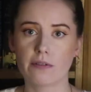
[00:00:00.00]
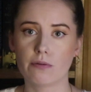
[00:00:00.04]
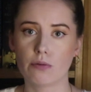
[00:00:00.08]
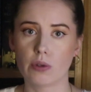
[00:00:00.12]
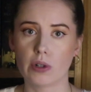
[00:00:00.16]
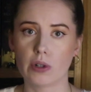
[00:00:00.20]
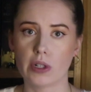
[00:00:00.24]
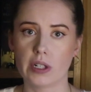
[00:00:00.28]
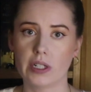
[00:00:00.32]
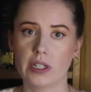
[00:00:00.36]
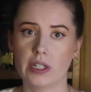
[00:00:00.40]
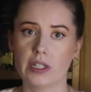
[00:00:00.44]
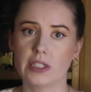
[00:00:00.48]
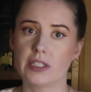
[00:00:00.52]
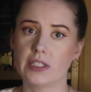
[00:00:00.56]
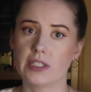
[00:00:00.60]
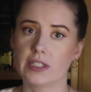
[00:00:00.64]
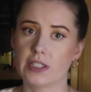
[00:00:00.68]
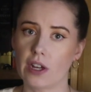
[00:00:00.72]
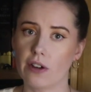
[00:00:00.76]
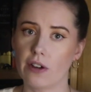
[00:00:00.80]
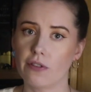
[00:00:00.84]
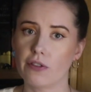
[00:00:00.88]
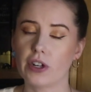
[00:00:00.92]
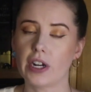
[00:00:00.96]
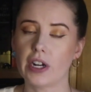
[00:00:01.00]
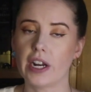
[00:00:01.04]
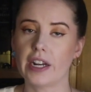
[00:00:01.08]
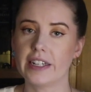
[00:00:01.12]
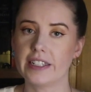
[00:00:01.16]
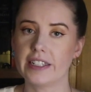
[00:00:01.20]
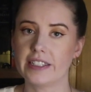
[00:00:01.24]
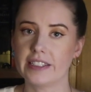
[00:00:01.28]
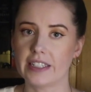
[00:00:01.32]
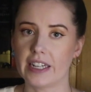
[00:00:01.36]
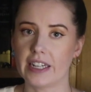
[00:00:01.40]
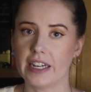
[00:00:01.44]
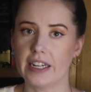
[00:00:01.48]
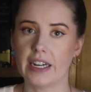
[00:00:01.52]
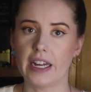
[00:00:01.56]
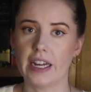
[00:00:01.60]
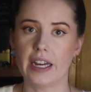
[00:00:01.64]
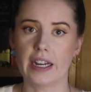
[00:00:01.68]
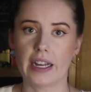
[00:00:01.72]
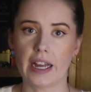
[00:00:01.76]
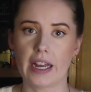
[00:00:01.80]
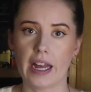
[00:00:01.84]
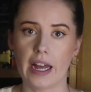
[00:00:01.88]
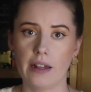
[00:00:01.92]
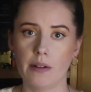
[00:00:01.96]
of wood discovered at a site
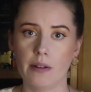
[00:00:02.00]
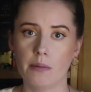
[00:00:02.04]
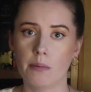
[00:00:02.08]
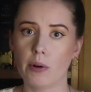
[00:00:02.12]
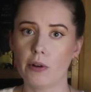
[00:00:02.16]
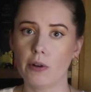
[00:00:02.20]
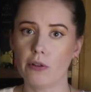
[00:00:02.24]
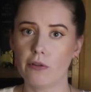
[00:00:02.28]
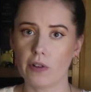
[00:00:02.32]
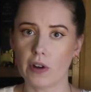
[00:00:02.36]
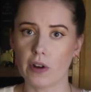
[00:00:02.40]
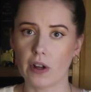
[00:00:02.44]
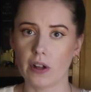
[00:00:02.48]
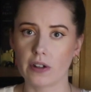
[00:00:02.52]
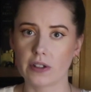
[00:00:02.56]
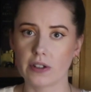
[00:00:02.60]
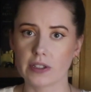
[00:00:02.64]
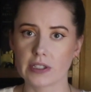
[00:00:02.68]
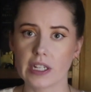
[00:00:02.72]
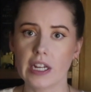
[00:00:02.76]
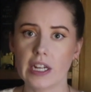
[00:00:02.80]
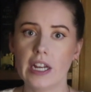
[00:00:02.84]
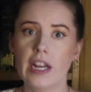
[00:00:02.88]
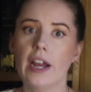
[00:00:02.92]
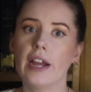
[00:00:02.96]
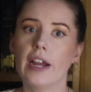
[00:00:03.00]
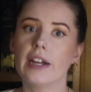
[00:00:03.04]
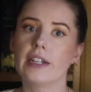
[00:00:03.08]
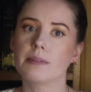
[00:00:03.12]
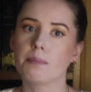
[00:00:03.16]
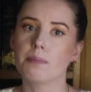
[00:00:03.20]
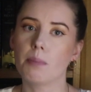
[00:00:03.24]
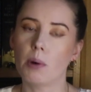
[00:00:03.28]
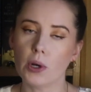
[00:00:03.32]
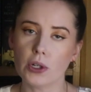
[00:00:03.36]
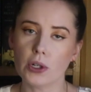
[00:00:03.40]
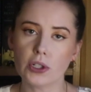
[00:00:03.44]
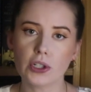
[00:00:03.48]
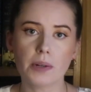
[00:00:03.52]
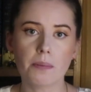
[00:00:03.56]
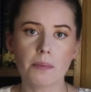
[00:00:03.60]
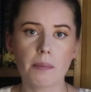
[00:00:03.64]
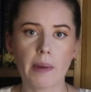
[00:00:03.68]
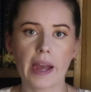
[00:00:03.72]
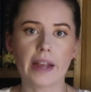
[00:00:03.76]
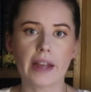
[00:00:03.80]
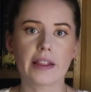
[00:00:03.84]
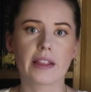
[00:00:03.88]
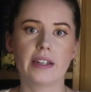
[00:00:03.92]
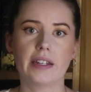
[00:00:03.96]
at Kalambo Falls is pushing
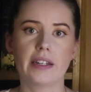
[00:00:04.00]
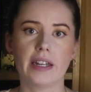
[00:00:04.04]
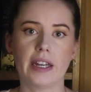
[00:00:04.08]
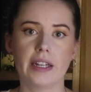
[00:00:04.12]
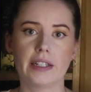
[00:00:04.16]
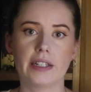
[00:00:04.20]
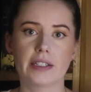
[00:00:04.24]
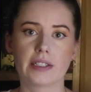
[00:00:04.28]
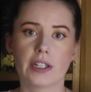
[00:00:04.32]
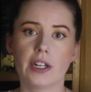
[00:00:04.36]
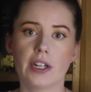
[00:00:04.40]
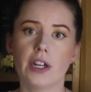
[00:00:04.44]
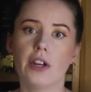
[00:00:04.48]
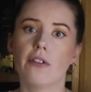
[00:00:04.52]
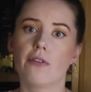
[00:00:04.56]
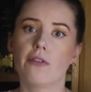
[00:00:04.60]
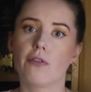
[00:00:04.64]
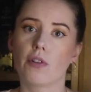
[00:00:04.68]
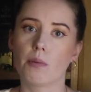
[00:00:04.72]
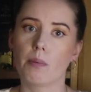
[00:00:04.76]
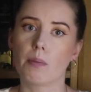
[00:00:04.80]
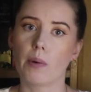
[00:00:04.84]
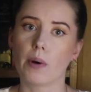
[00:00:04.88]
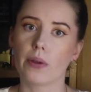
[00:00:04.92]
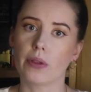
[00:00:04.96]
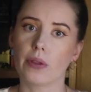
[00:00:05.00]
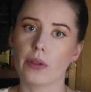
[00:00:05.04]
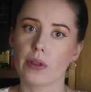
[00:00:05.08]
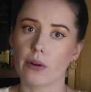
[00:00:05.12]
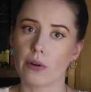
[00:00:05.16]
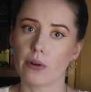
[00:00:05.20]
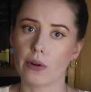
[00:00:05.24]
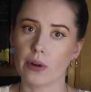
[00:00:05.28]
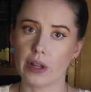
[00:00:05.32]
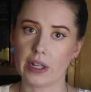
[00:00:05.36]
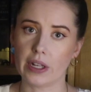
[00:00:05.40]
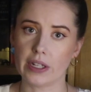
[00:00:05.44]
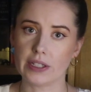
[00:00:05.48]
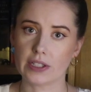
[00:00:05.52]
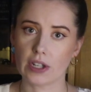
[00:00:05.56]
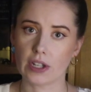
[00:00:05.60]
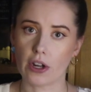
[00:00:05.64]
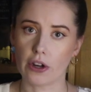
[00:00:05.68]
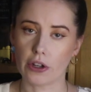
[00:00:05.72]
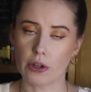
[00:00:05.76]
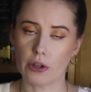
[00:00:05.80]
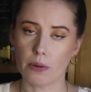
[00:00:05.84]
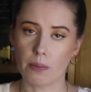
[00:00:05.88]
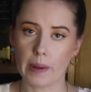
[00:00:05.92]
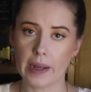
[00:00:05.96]
back the dates for both the earliest
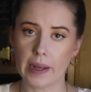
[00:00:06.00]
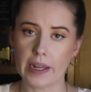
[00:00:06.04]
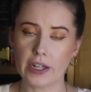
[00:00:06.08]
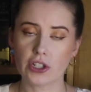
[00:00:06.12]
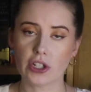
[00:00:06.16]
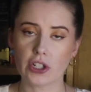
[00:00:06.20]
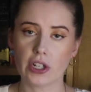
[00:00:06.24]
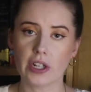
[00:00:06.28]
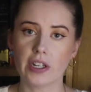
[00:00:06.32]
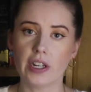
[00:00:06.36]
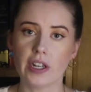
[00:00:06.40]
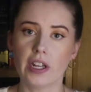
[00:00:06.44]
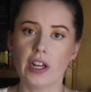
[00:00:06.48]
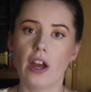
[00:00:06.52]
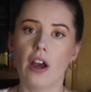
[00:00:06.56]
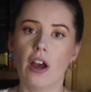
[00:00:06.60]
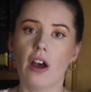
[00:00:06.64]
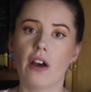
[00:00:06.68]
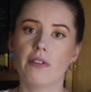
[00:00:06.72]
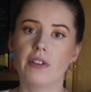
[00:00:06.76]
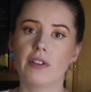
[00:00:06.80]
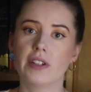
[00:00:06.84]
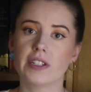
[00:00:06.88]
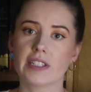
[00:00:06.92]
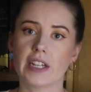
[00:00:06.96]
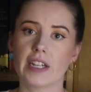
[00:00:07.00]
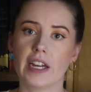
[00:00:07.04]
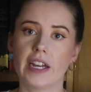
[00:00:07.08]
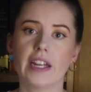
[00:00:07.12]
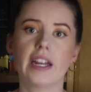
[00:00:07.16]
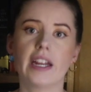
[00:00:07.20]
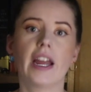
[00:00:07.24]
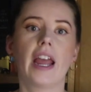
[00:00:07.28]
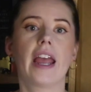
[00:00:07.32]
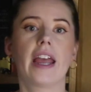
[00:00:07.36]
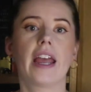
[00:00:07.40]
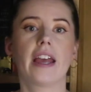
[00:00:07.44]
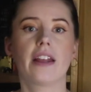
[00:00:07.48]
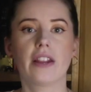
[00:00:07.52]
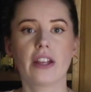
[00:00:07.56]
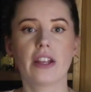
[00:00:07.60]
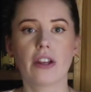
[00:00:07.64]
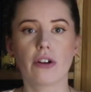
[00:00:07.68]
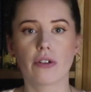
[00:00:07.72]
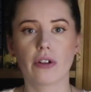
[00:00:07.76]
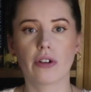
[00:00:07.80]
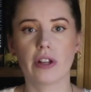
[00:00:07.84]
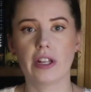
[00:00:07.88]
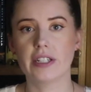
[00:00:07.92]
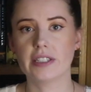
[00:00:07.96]
occupation of the site and the
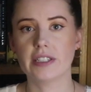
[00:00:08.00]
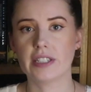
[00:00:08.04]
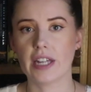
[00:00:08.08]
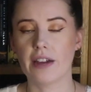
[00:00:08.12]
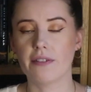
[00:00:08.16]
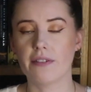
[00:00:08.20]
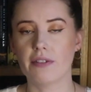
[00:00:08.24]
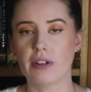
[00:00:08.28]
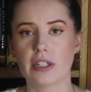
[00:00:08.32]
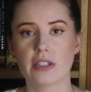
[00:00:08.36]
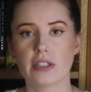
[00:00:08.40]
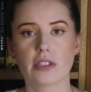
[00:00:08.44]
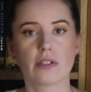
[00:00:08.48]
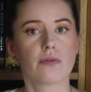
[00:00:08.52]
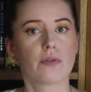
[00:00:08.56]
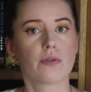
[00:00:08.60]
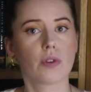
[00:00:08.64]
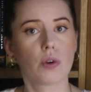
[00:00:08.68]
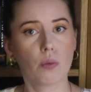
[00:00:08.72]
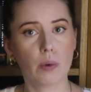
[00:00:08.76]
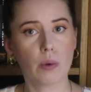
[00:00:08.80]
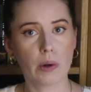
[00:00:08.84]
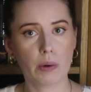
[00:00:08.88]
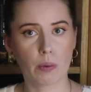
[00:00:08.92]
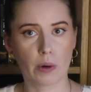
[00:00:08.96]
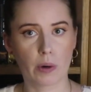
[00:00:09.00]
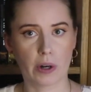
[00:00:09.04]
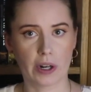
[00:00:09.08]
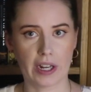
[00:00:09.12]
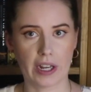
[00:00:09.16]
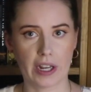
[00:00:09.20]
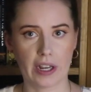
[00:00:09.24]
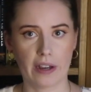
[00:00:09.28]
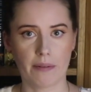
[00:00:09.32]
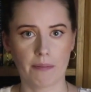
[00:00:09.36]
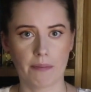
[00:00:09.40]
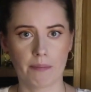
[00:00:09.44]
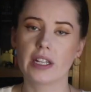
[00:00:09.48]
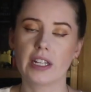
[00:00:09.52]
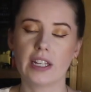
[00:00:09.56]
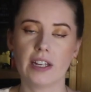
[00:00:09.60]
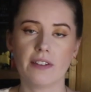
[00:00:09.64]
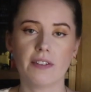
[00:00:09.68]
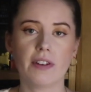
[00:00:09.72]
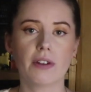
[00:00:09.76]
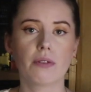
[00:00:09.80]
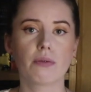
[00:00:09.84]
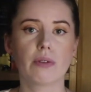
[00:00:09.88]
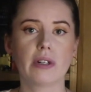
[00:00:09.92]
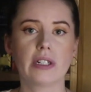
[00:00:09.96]
earliest evidence for woodworking,
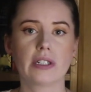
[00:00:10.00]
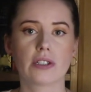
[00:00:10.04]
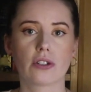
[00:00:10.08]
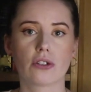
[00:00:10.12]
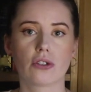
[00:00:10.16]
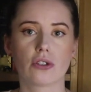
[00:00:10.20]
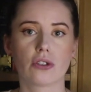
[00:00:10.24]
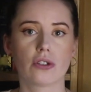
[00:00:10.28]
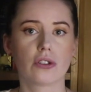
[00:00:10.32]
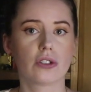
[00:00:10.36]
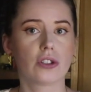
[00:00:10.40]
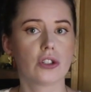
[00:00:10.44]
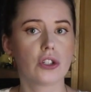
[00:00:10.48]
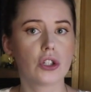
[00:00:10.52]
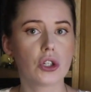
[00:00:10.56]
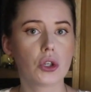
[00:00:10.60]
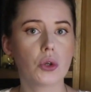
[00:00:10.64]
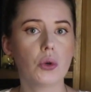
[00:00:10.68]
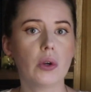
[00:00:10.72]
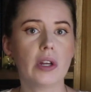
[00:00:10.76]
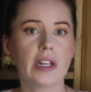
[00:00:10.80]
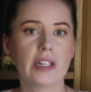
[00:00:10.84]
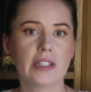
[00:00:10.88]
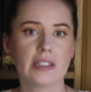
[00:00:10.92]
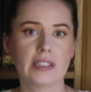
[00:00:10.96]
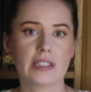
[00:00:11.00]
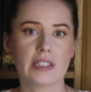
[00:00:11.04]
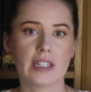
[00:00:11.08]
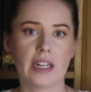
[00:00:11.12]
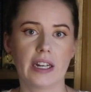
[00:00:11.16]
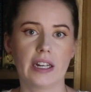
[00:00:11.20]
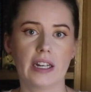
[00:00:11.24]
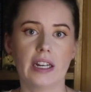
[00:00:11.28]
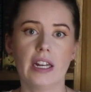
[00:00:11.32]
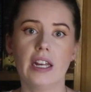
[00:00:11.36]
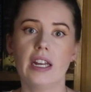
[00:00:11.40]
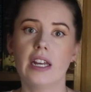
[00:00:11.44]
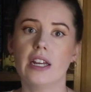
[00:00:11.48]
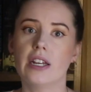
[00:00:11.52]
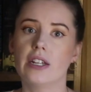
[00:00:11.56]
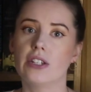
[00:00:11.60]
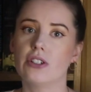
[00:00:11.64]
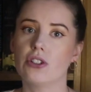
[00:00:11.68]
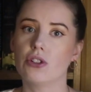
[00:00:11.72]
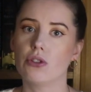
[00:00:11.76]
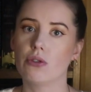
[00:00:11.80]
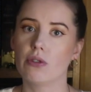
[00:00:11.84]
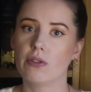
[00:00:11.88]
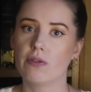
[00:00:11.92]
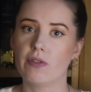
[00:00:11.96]
giving researchers new insight
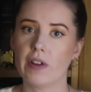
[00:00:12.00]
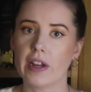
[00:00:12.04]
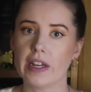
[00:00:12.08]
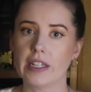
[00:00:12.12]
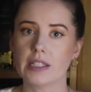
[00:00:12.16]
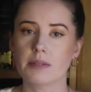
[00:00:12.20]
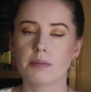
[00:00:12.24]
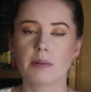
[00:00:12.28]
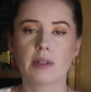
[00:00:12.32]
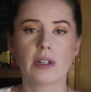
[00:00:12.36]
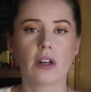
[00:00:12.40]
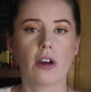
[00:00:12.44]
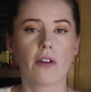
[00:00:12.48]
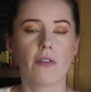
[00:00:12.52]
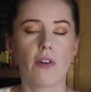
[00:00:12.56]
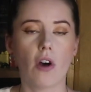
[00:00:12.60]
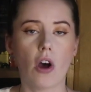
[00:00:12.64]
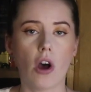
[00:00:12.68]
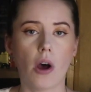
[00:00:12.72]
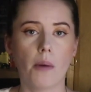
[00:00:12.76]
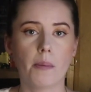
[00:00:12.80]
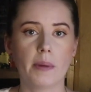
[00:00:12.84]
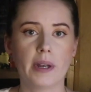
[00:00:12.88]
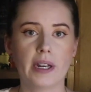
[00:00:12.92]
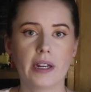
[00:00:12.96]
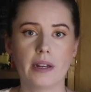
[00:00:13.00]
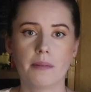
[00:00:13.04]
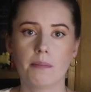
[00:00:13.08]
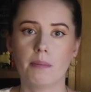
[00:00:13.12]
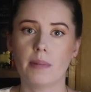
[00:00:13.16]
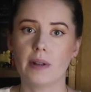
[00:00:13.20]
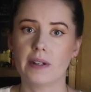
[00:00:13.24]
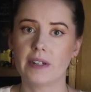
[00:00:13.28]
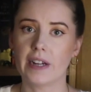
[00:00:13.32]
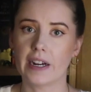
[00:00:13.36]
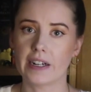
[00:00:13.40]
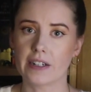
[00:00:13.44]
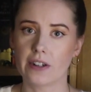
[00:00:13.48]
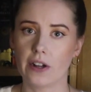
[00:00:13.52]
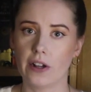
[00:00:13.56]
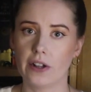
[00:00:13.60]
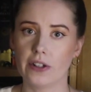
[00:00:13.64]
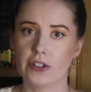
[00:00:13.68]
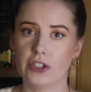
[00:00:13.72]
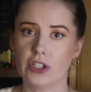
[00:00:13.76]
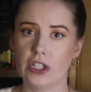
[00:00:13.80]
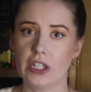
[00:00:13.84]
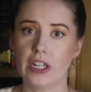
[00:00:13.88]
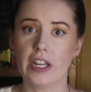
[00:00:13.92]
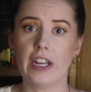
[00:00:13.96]
into advancement of hominin
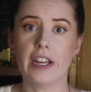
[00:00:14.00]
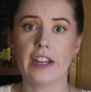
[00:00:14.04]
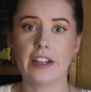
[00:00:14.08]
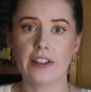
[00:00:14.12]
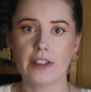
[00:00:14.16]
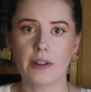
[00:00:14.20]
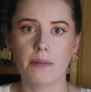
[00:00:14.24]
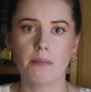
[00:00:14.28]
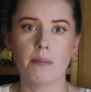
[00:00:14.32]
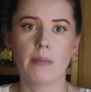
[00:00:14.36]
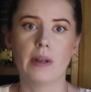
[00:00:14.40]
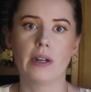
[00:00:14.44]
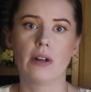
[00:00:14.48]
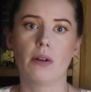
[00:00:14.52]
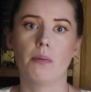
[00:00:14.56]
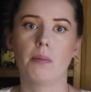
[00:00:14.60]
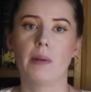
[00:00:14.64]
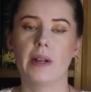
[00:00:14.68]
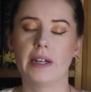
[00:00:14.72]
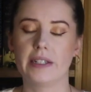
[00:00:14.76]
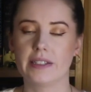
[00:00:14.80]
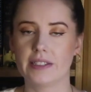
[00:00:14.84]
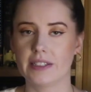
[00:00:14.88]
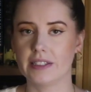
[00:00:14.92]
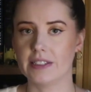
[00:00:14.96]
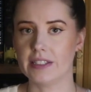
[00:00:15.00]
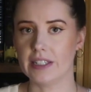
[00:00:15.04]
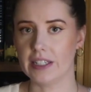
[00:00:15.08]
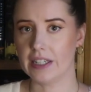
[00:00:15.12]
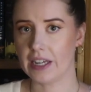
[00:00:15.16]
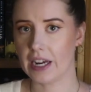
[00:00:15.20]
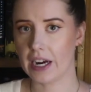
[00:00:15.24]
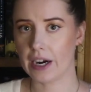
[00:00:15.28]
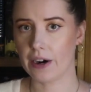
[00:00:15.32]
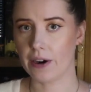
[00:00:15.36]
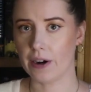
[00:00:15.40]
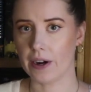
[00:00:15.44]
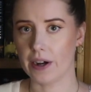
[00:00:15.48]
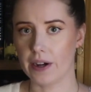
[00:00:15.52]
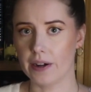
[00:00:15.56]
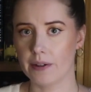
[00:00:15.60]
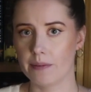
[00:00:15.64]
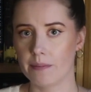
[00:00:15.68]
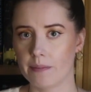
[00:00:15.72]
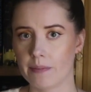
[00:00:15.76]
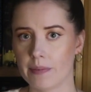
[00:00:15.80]
technology in the Middle Pleistocene era.